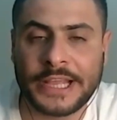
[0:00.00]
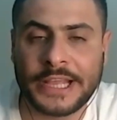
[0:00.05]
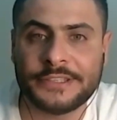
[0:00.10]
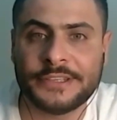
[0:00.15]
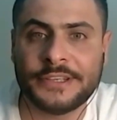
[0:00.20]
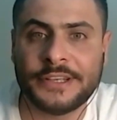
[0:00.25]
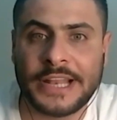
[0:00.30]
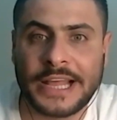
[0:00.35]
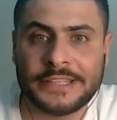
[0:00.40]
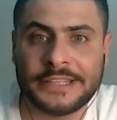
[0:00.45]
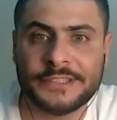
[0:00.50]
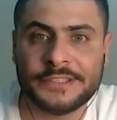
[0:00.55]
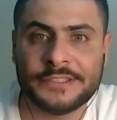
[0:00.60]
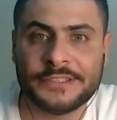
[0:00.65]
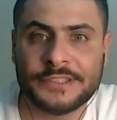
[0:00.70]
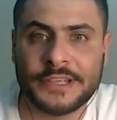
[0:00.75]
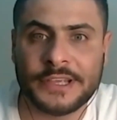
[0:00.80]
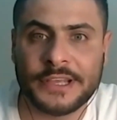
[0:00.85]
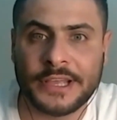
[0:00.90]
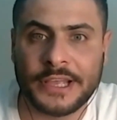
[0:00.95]
get classes,
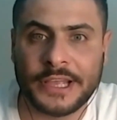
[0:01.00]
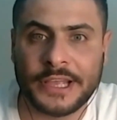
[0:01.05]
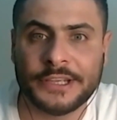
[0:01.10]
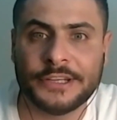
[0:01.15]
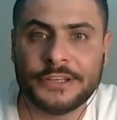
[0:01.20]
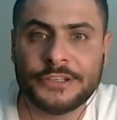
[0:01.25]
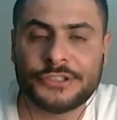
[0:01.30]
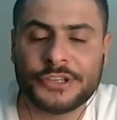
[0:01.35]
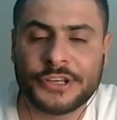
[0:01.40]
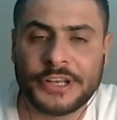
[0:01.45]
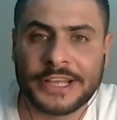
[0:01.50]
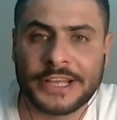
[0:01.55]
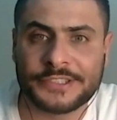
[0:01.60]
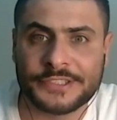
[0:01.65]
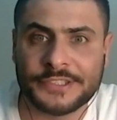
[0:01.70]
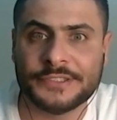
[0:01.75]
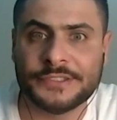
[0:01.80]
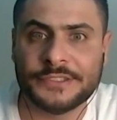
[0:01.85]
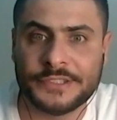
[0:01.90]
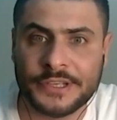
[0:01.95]
English
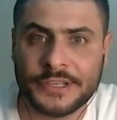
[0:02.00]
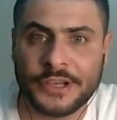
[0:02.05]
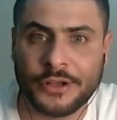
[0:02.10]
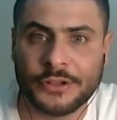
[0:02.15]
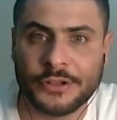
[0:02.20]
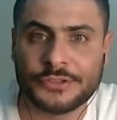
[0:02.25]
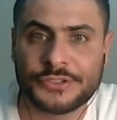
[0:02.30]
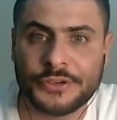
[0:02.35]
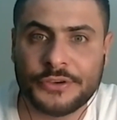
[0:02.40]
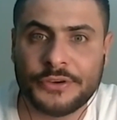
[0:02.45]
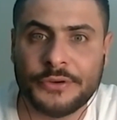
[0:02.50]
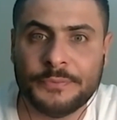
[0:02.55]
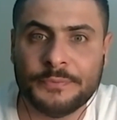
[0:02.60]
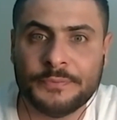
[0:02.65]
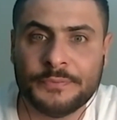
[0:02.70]
classes also.